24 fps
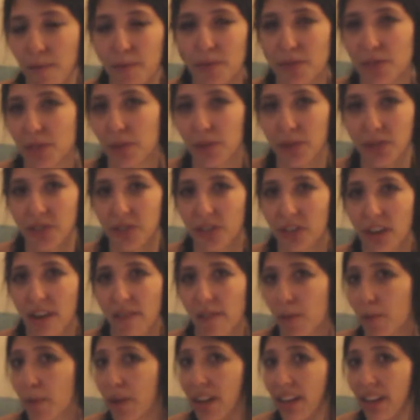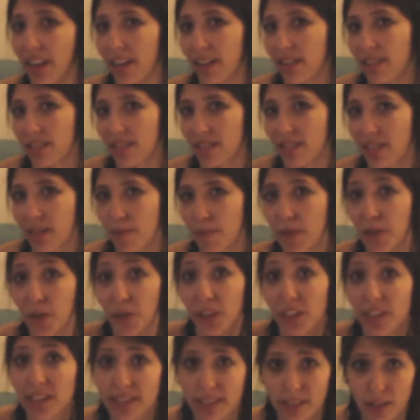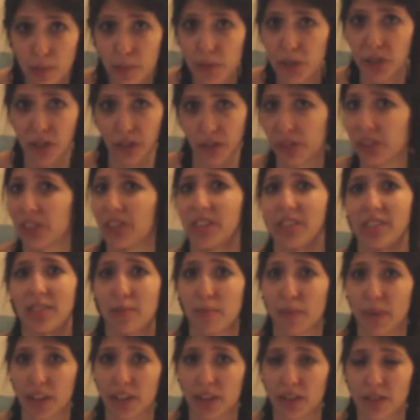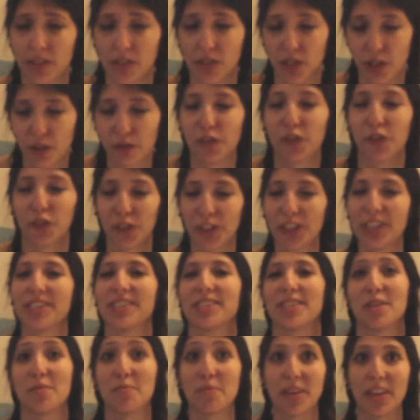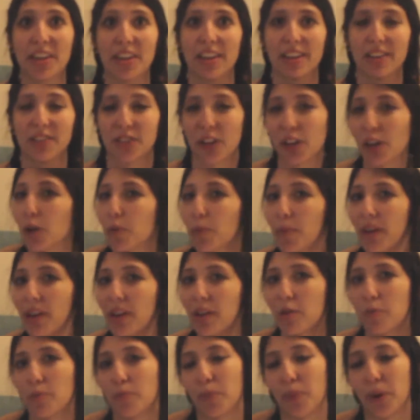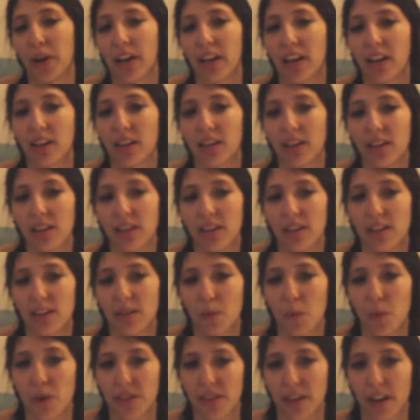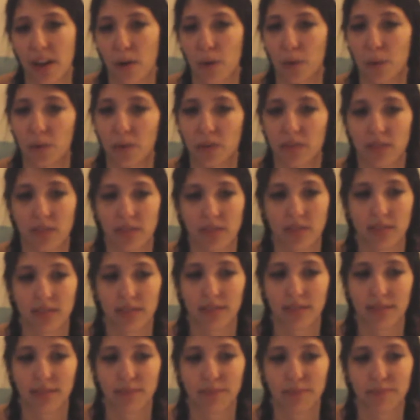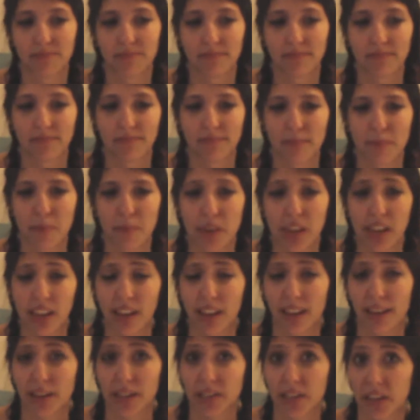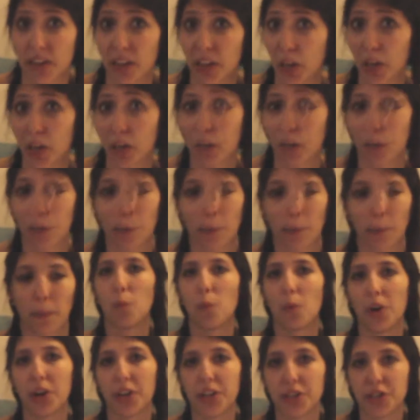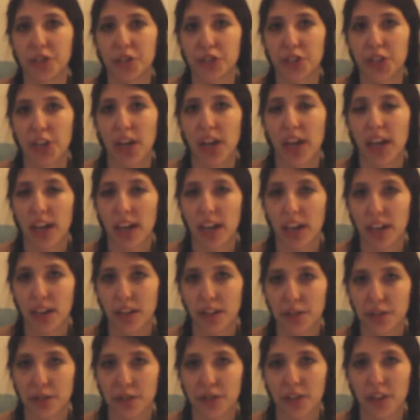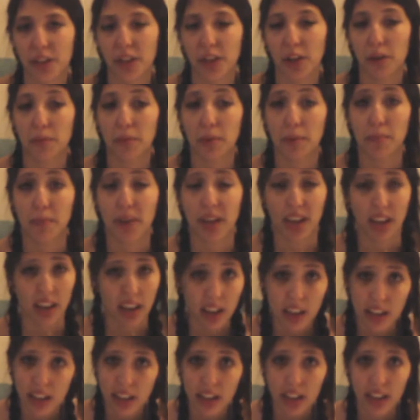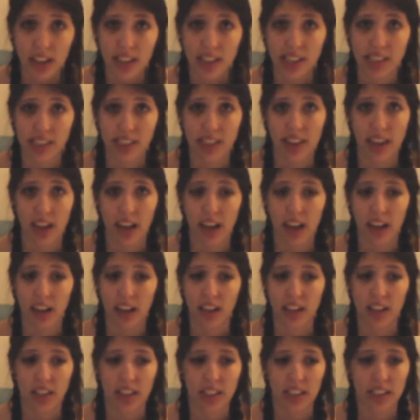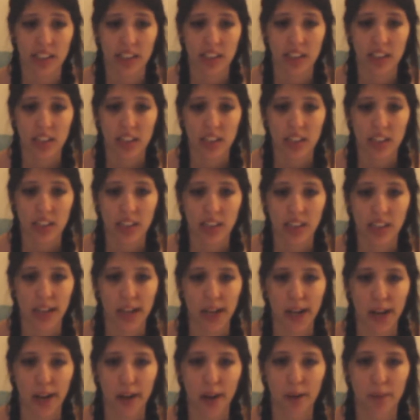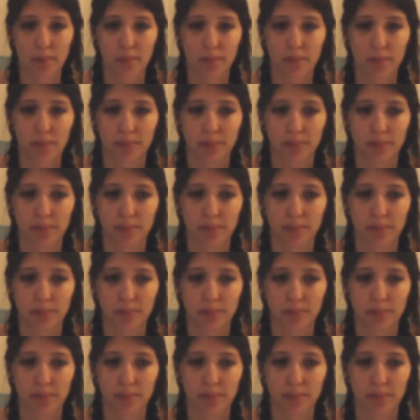as you would treat everybody else. I mean, you can still be chivalrous and be a gentleman, but without being condescending about it. One change that could be made is that I